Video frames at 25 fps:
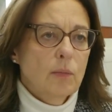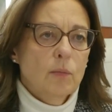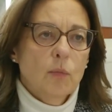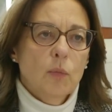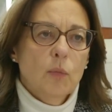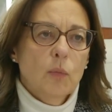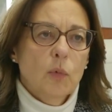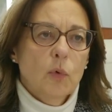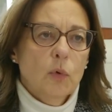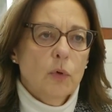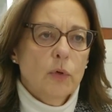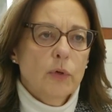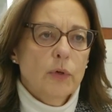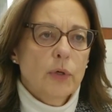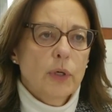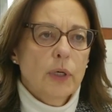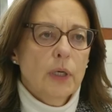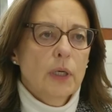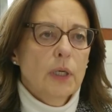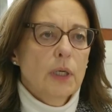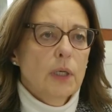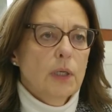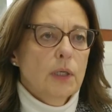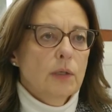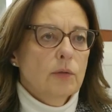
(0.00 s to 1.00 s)
more
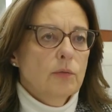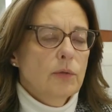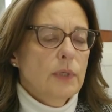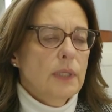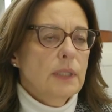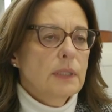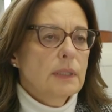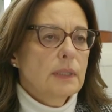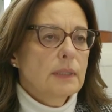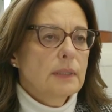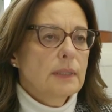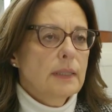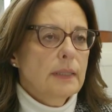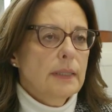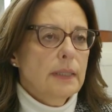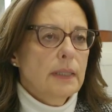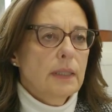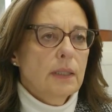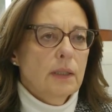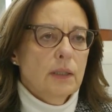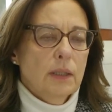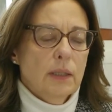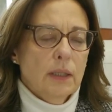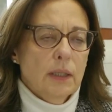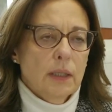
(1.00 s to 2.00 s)

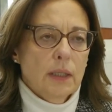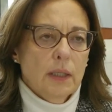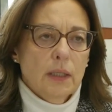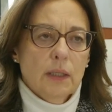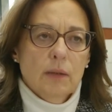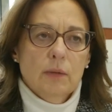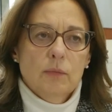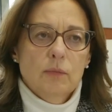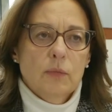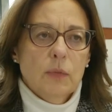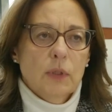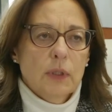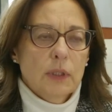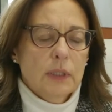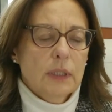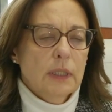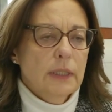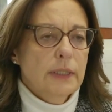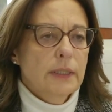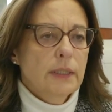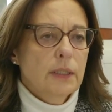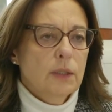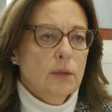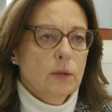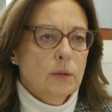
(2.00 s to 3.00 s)
recently
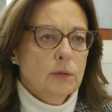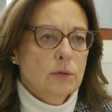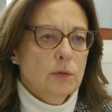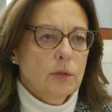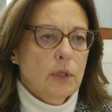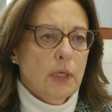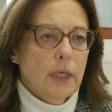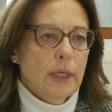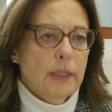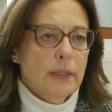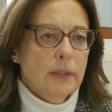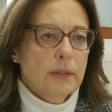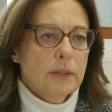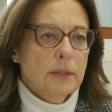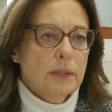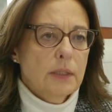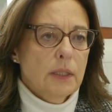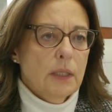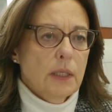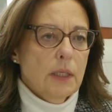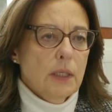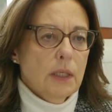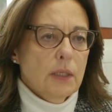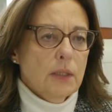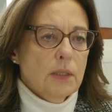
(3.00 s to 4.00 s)
clinical trials.
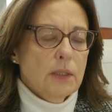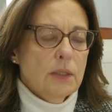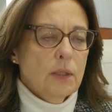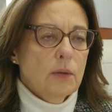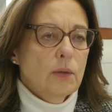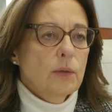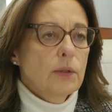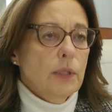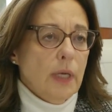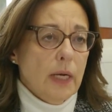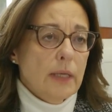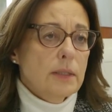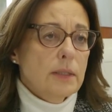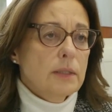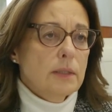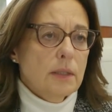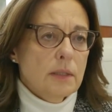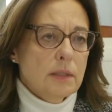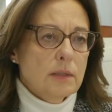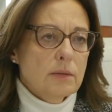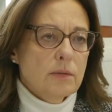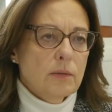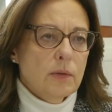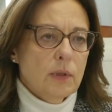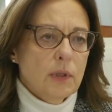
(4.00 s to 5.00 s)
So yes,
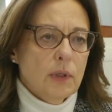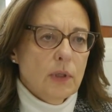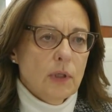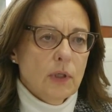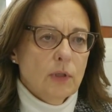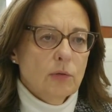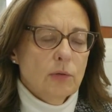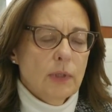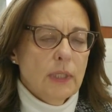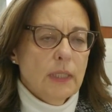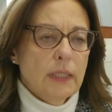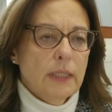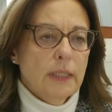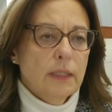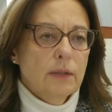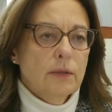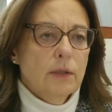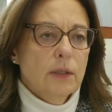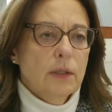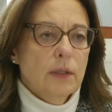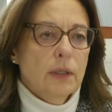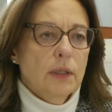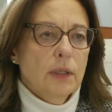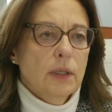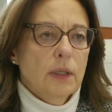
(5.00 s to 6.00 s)
it's really
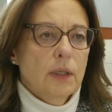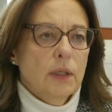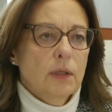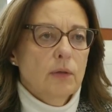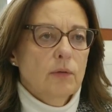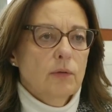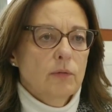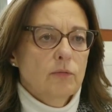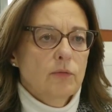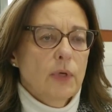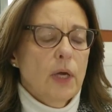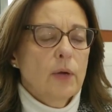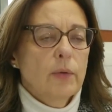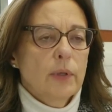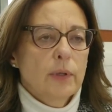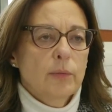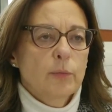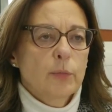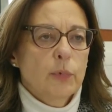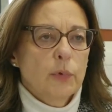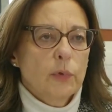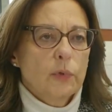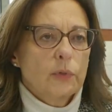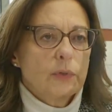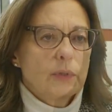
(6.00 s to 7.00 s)
very
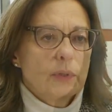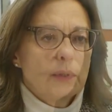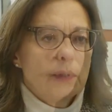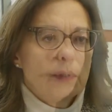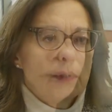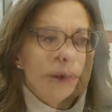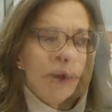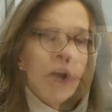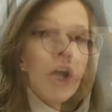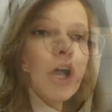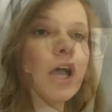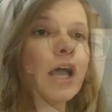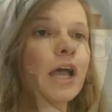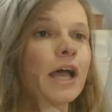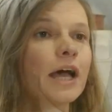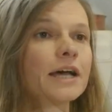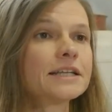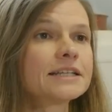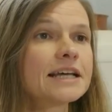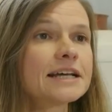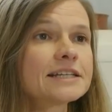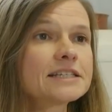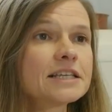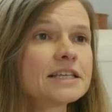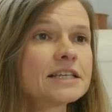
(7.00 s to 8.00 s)
important.
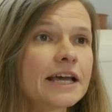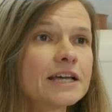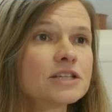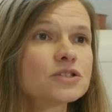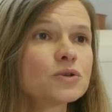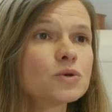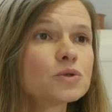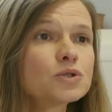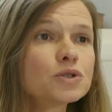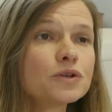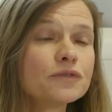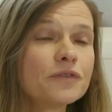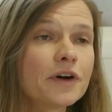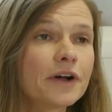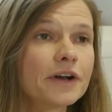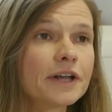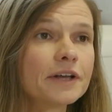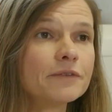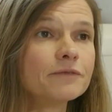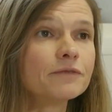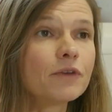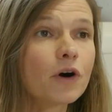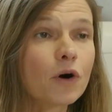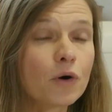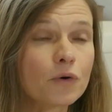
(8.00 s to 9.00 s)
Ataxia is also very
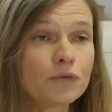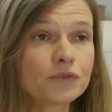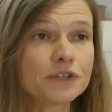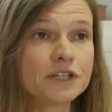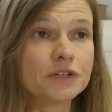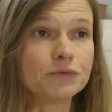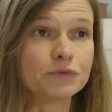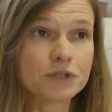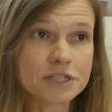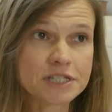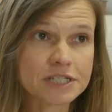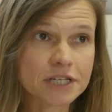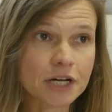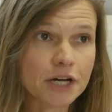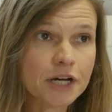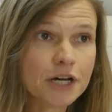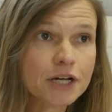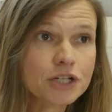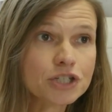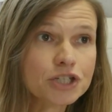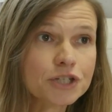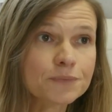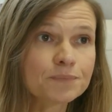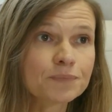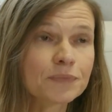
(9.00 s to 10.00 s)
involved in
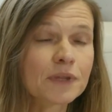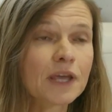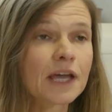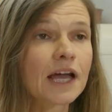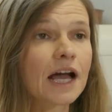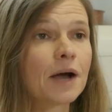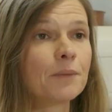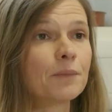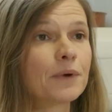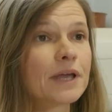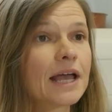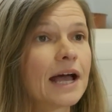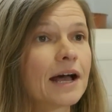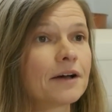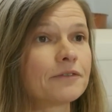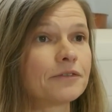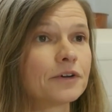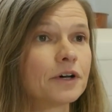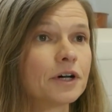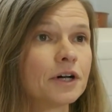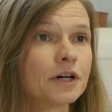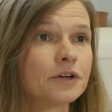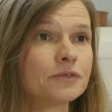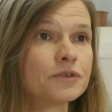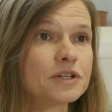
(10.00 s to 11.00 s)
research, and we have
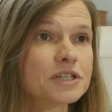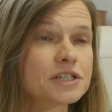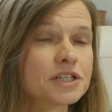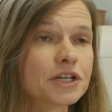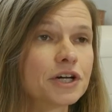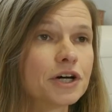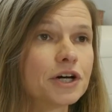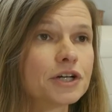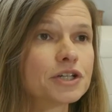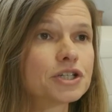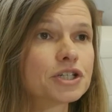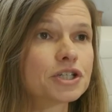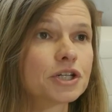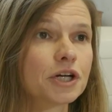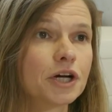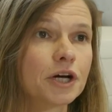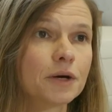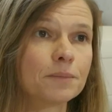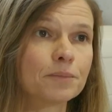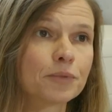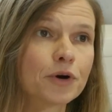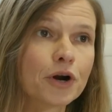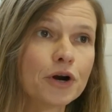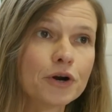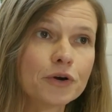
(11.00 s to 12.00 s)
a research
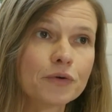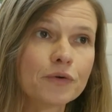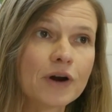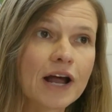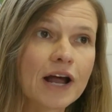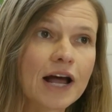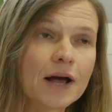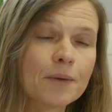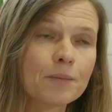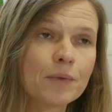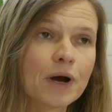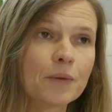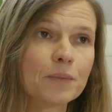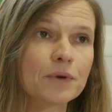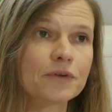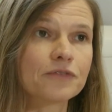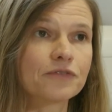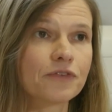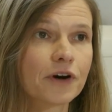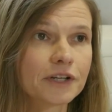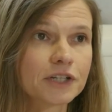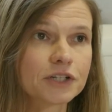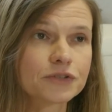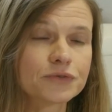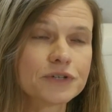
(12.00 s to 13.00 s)
program where we
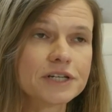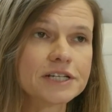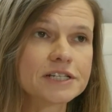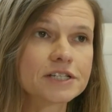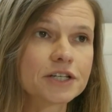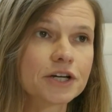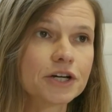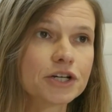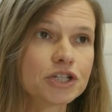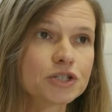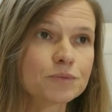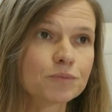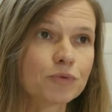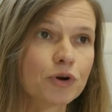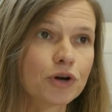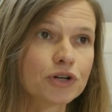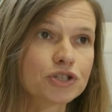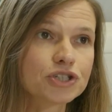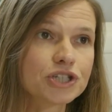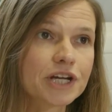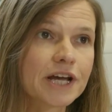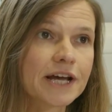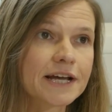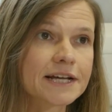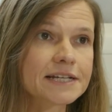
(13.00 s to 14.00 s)
fund research
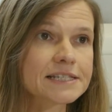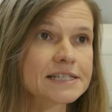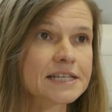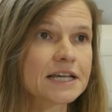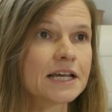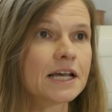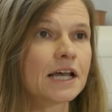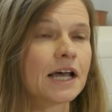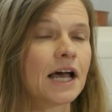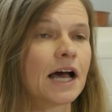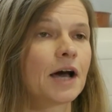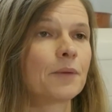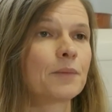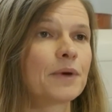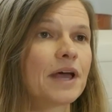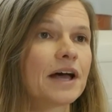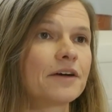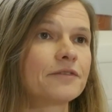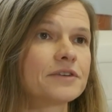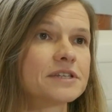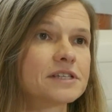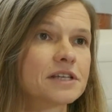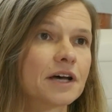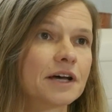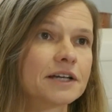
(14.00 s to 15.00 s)
projects, and we
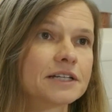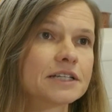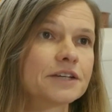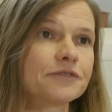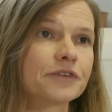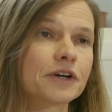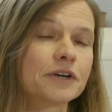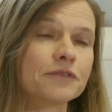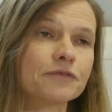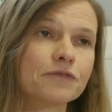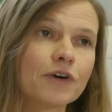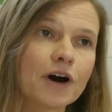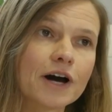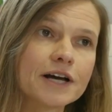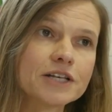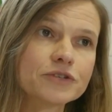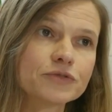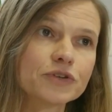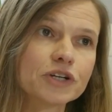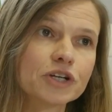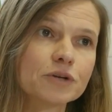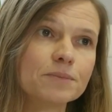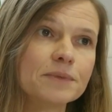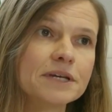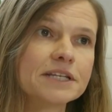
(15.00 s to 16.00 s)
have a scientific
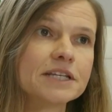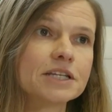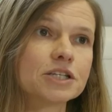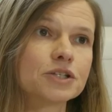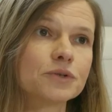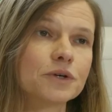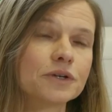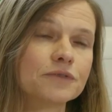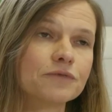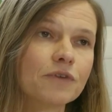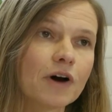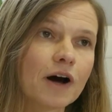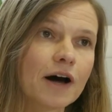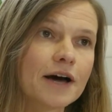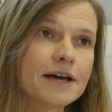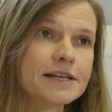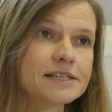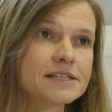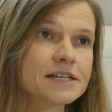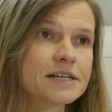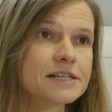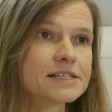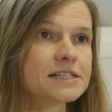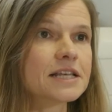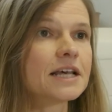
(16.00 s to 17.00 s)
advisory committee to
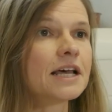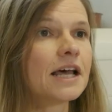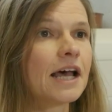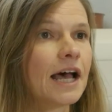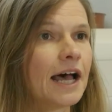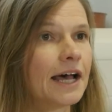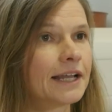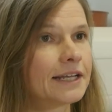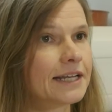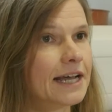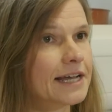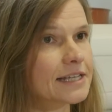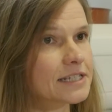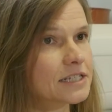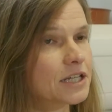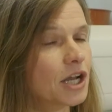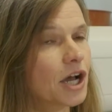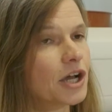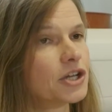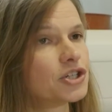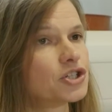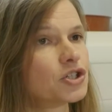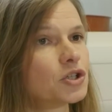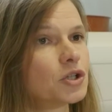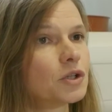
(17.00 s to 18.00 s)
advise us. And as
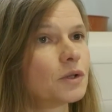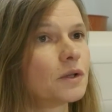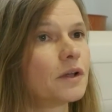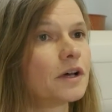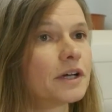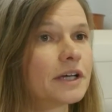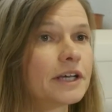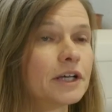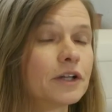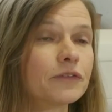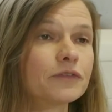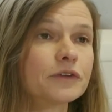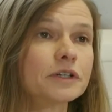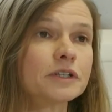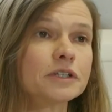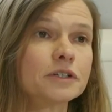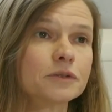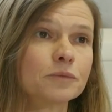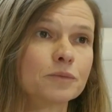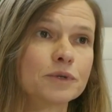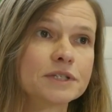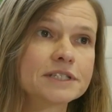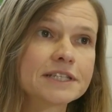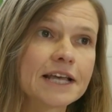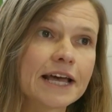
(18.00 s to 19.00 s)
Nigel
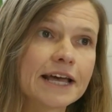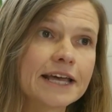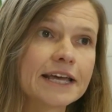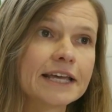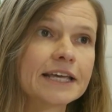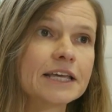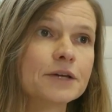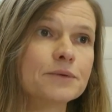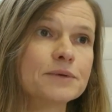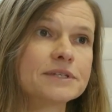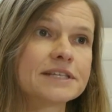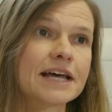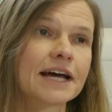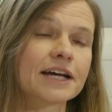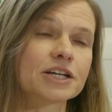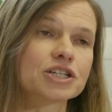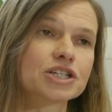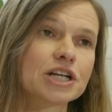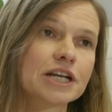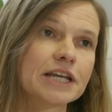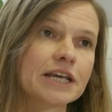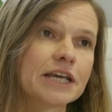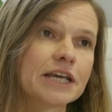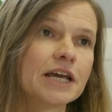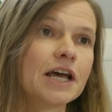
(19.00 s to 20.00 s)
Kilvington was saying, he was
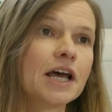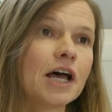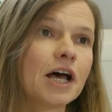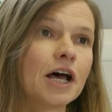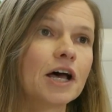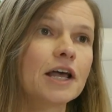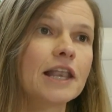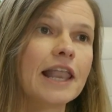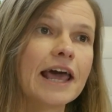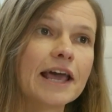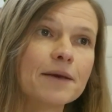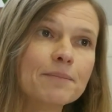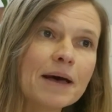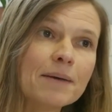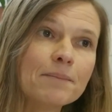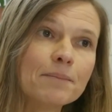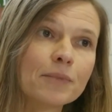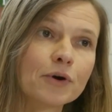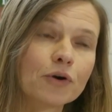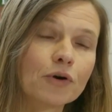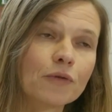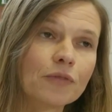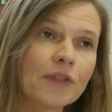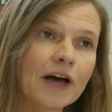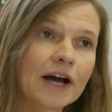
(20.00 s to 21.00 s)
actually a lay
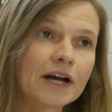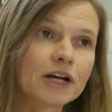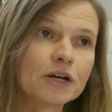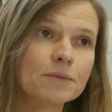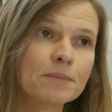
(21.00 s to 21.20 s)
member on that